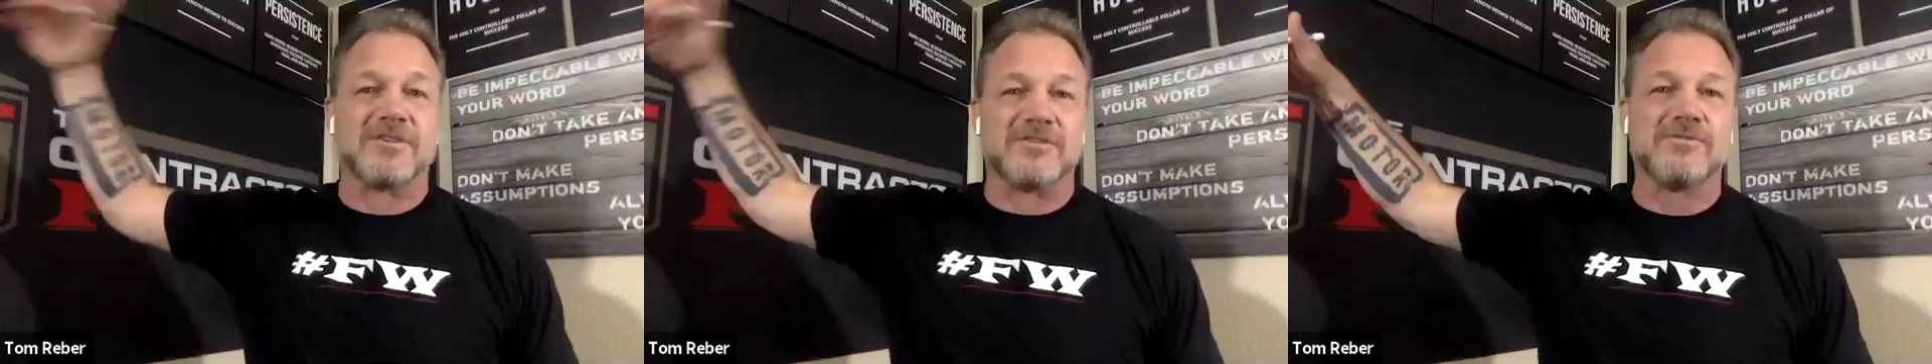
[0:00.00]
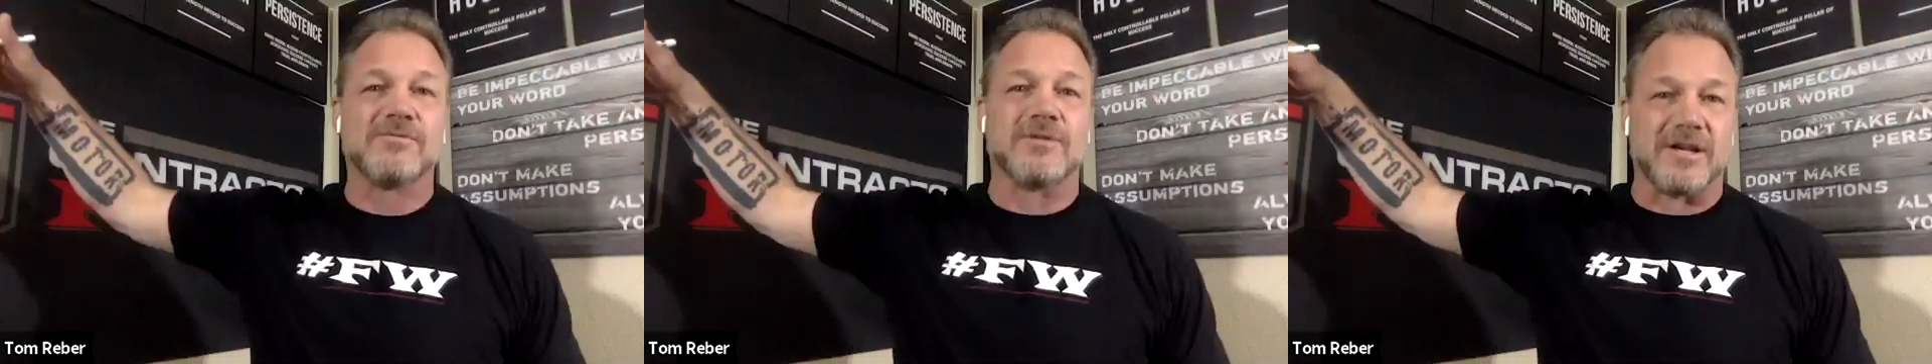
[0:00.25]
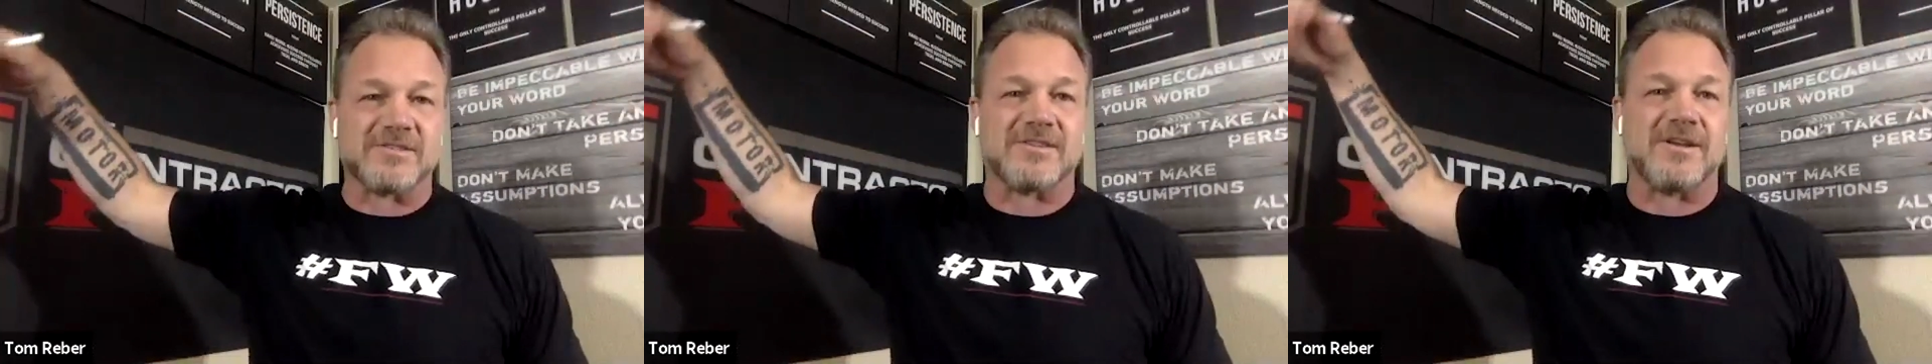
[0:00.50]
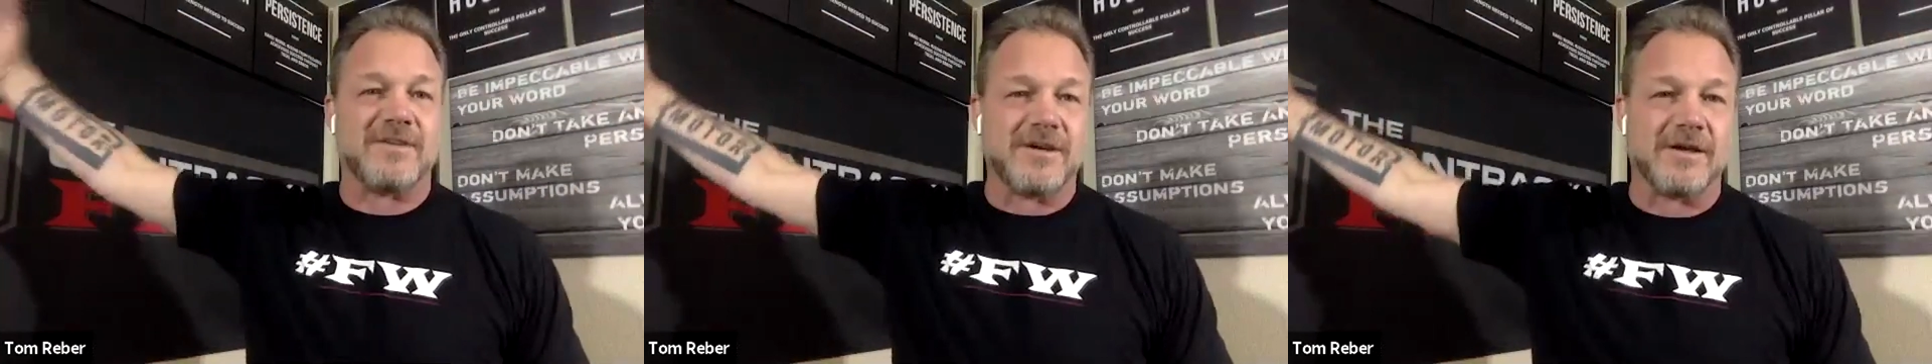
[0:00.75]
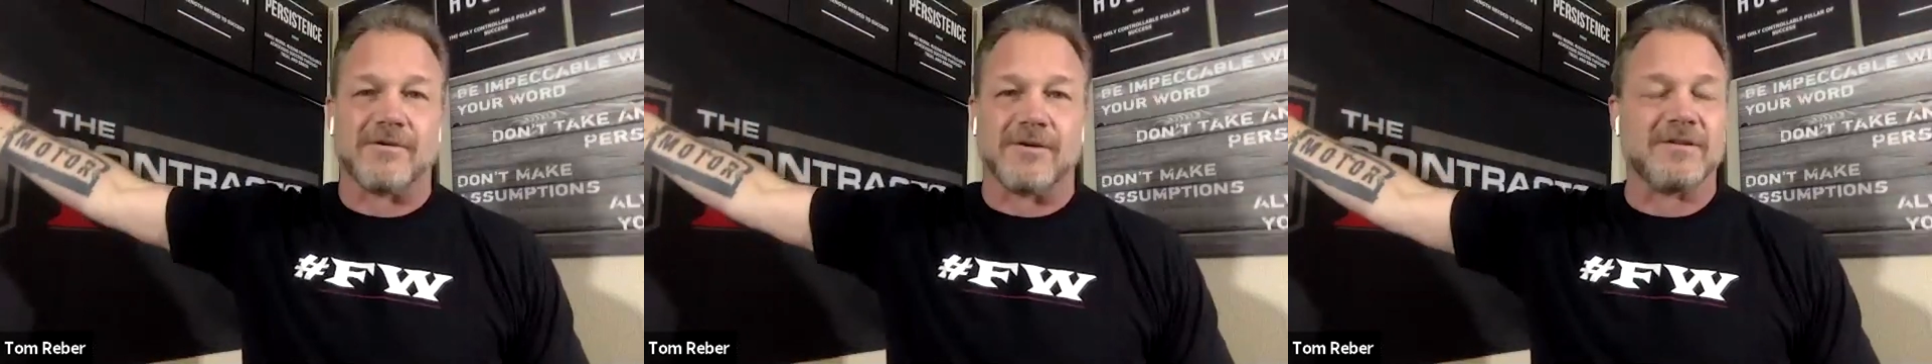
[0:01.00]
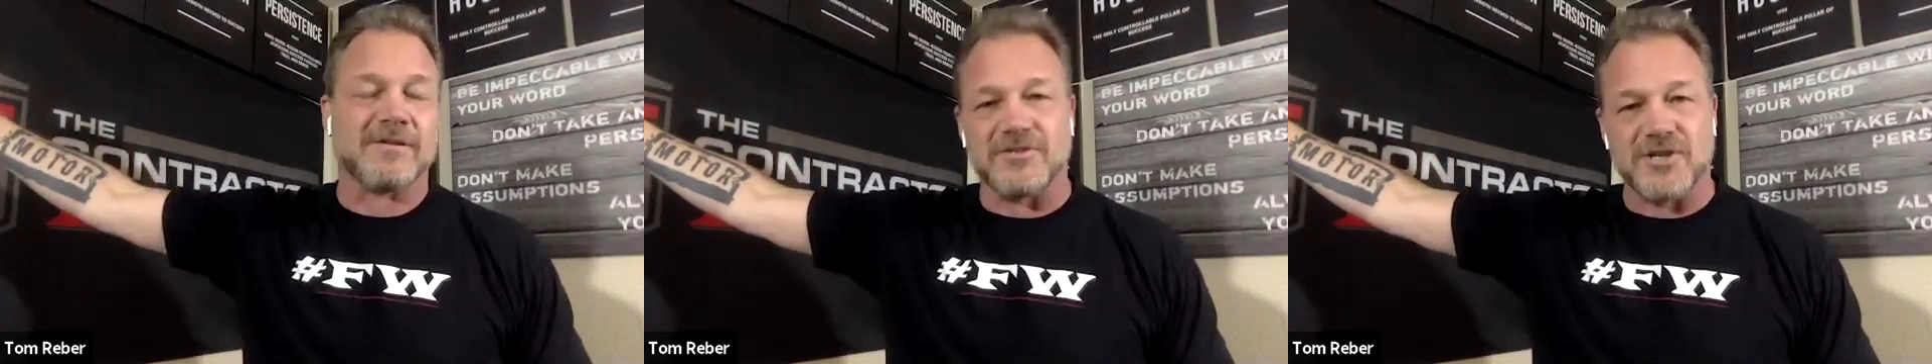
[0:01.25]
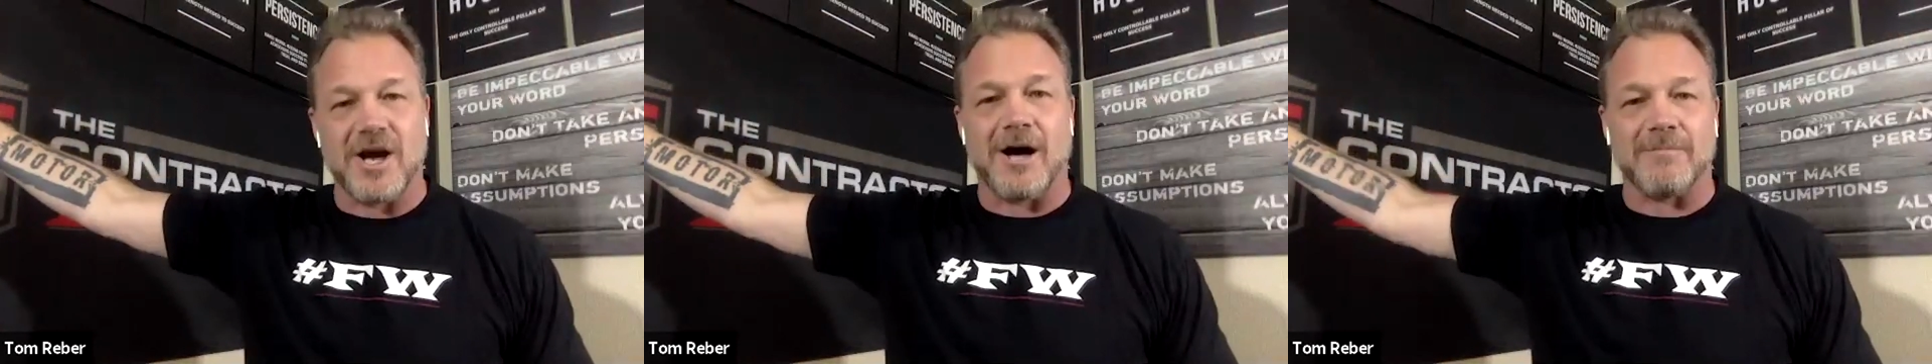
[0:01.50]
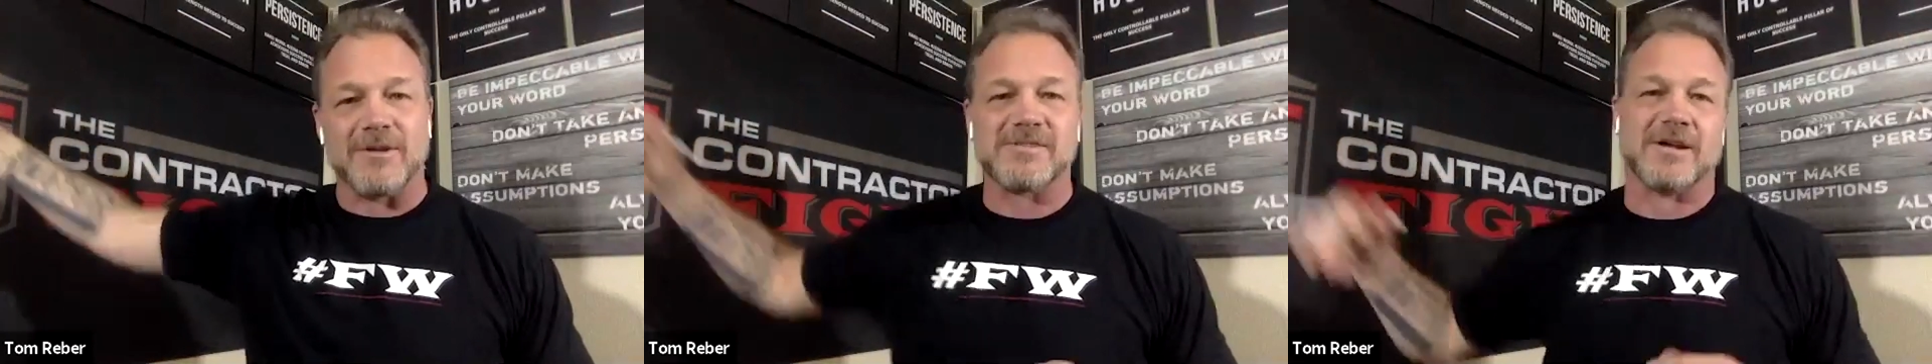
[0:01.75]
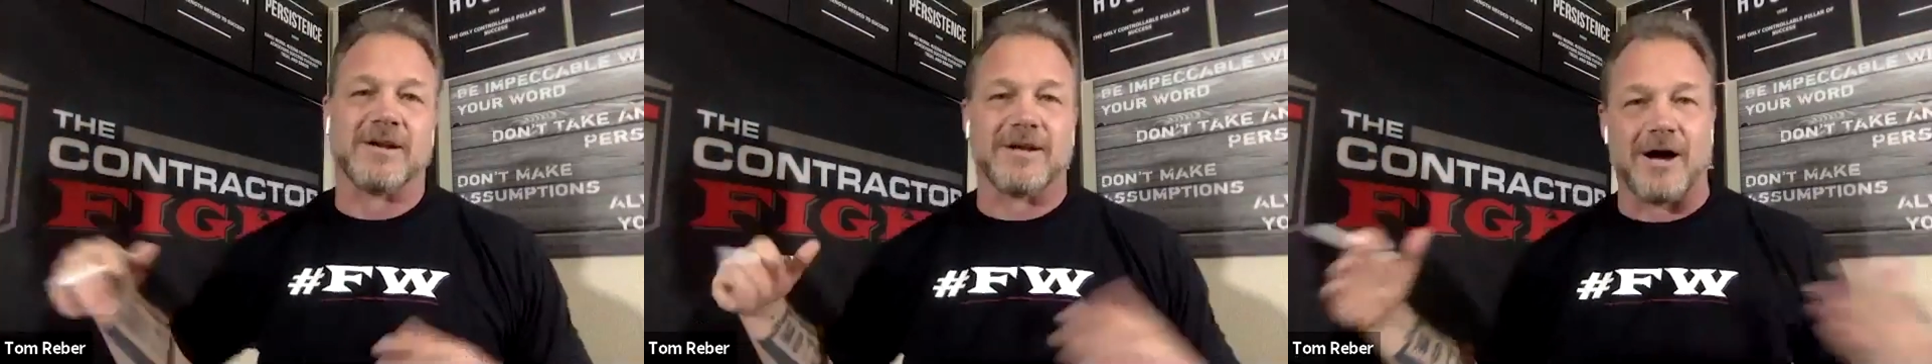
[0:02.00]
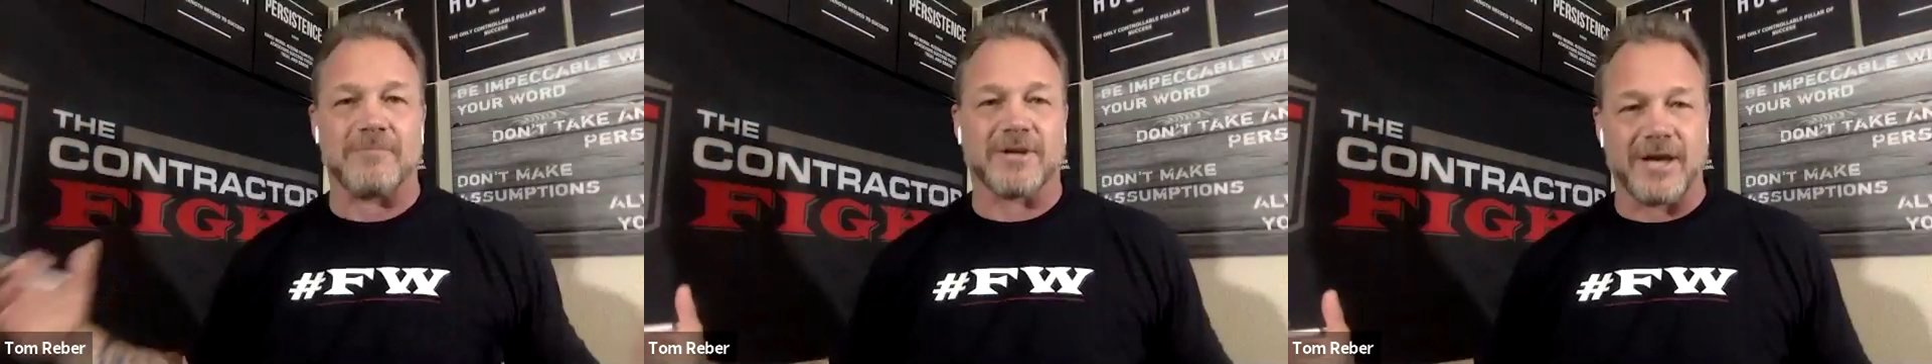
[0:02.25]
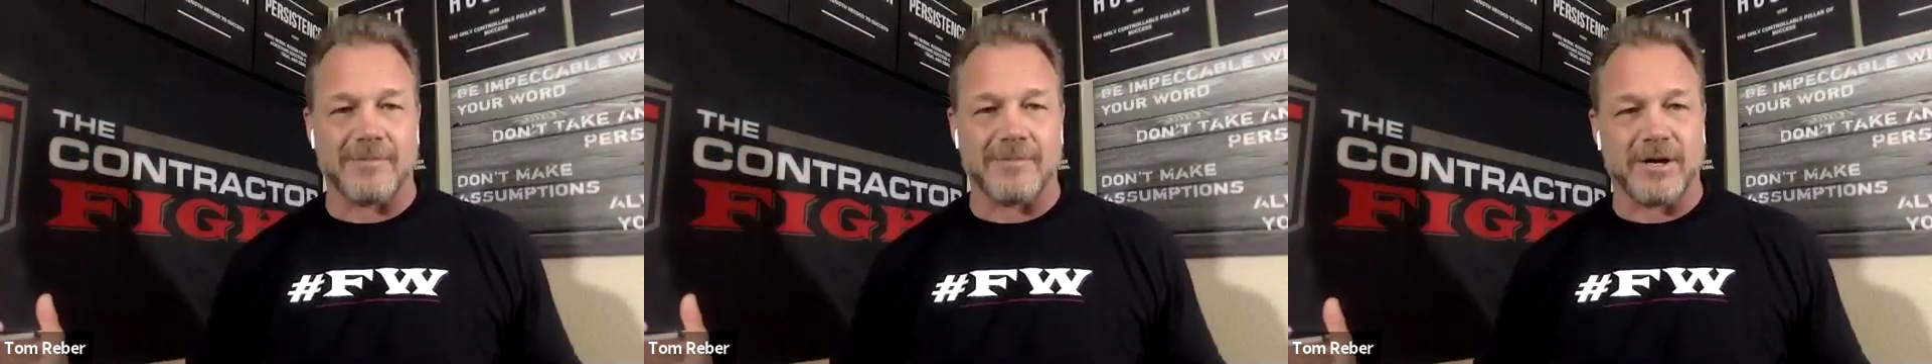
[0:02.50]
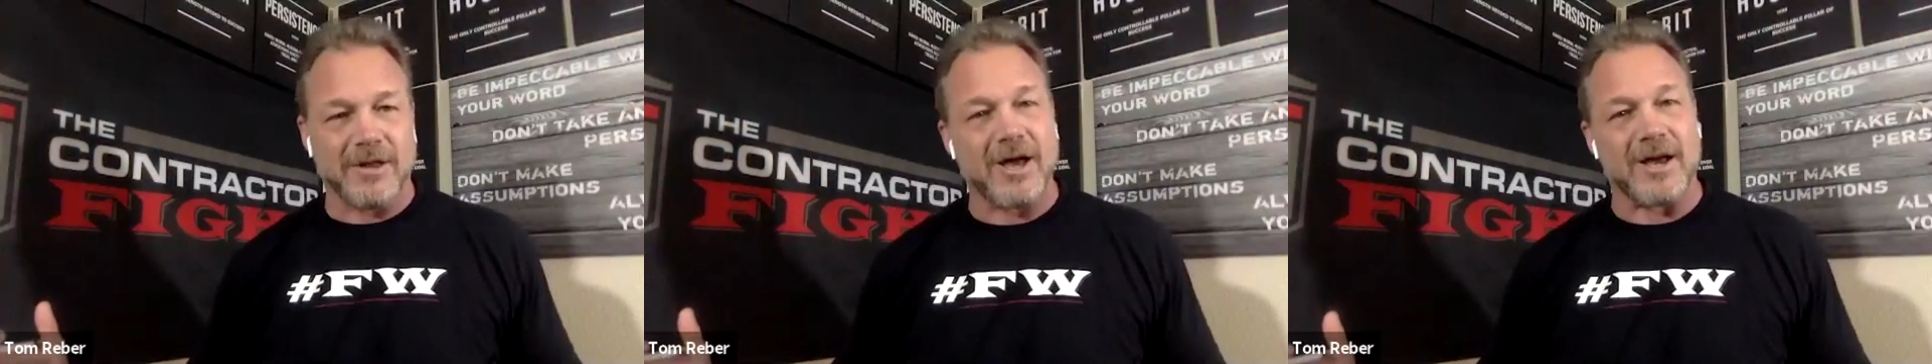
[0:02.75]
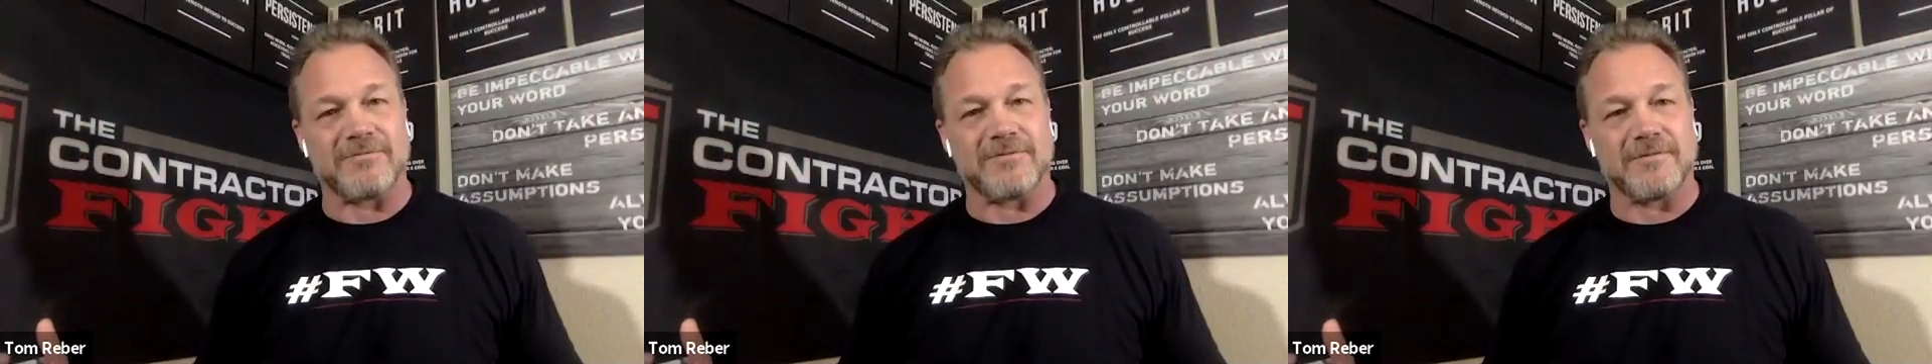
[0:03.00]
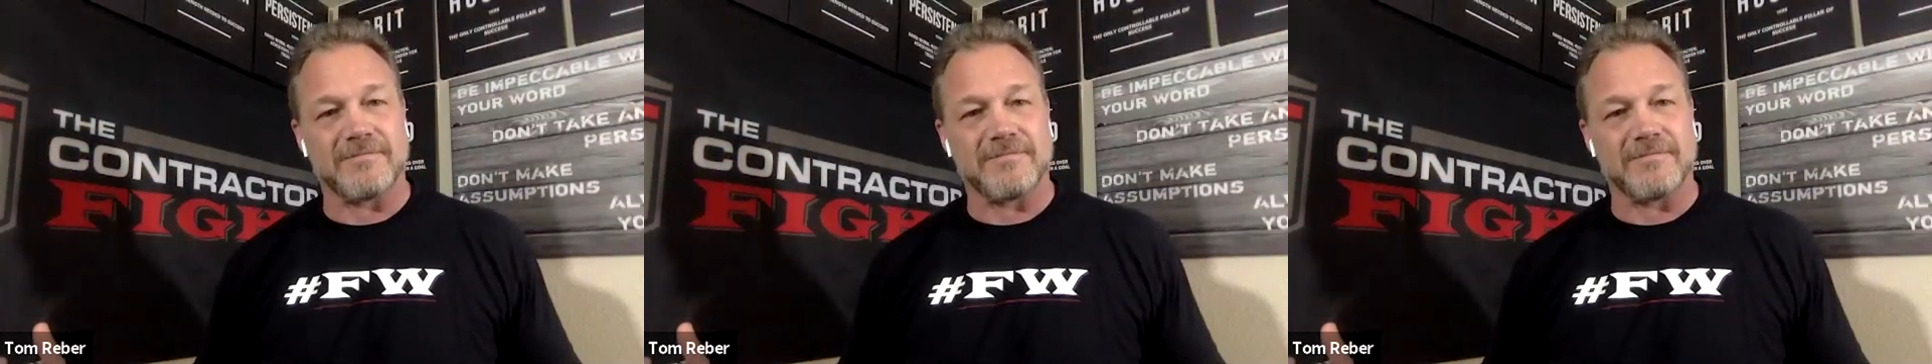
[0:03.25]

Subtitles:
to-do list on the other end of the job that's going to complicate my life.